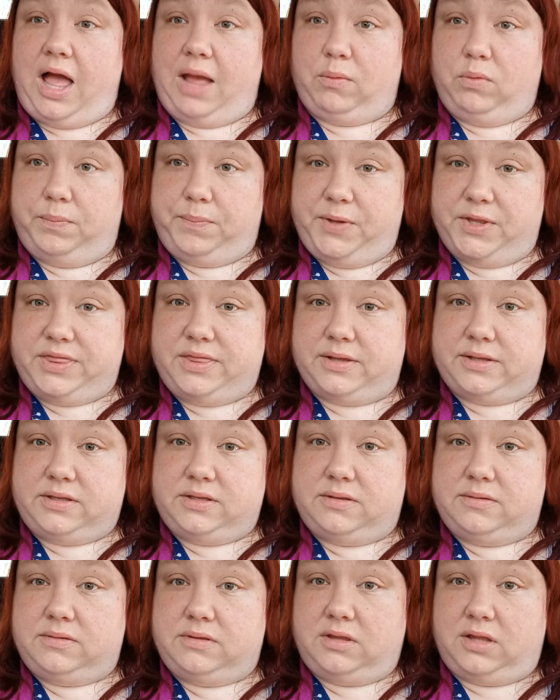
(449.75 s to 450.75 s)
I will put the,
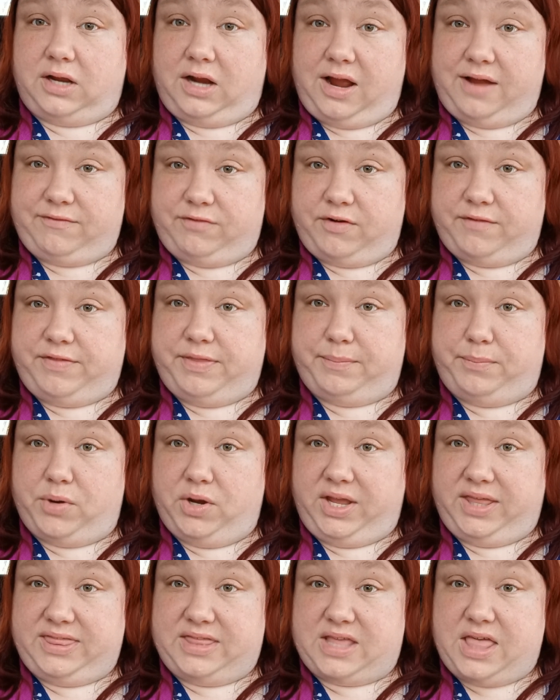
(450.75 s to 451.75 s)
the cover of the
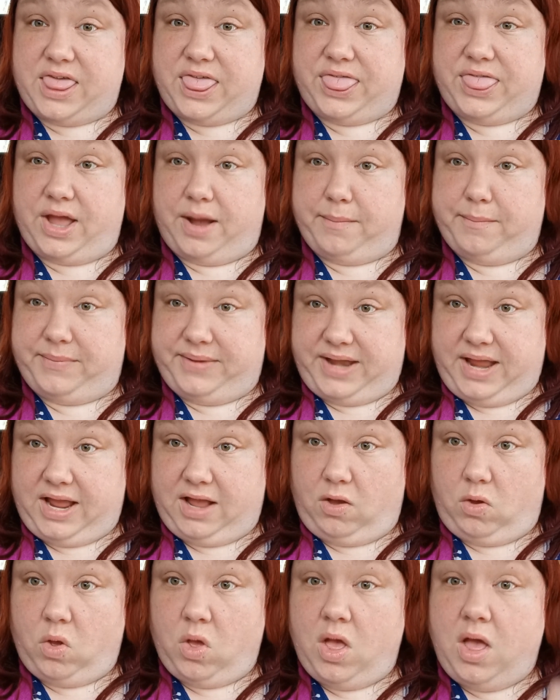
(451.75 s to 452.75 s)
book in the
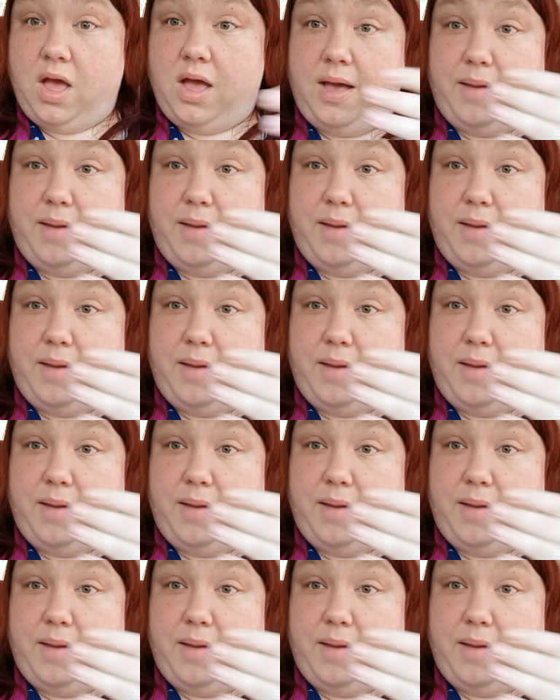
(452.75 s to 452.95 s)
thumbnail